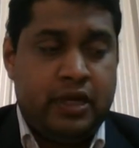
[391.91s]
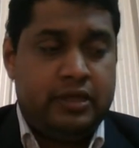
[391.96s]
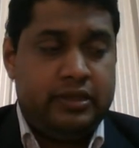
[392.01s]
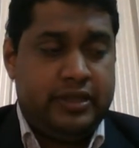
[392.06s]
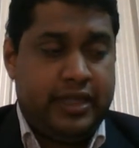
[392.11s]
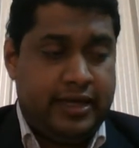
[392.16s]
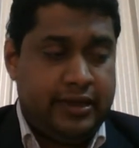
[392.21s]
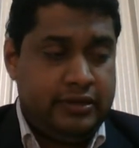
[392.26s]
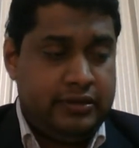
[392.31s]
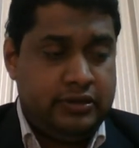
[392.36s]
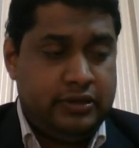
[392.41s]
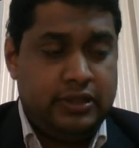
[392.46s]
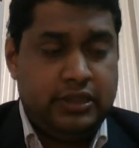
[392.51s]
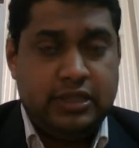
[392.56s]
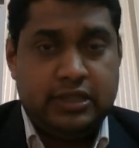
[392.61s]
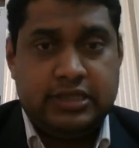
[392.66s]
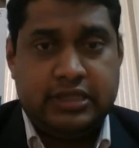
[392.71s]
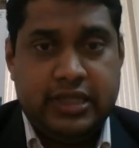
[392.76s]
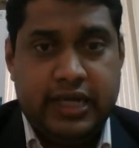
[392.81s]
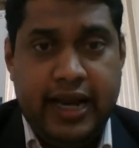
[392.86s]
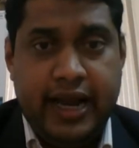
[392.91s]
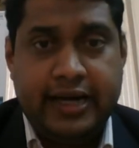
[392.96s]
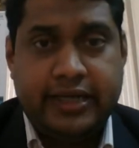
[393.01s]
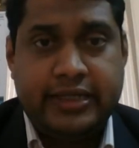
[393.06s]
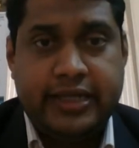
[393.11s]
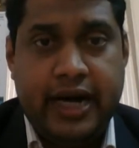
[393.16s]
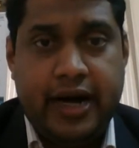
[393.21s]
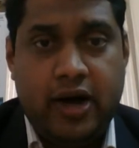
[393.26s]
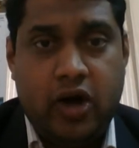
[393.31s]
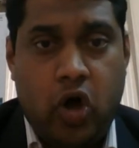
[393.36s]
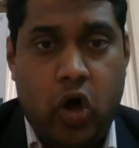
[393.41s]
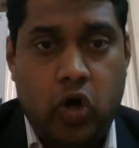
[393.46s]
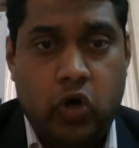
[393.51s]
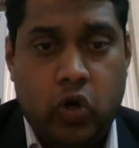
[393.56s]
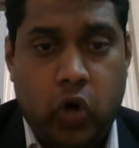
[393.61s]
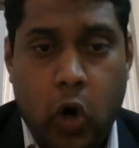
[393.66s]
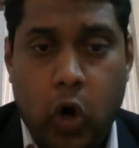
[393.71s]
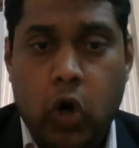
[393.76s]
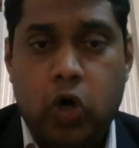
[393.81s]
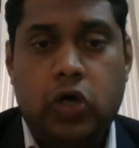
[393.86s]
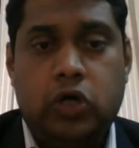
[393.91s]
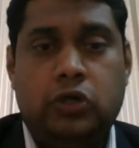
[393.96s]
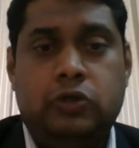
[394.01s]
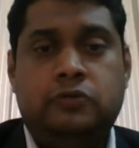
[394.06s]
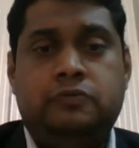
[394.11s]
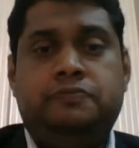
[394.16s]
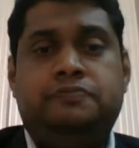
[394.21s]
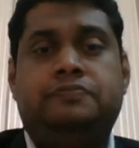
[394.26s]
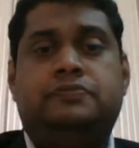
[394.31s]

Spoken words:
Then selected on hold.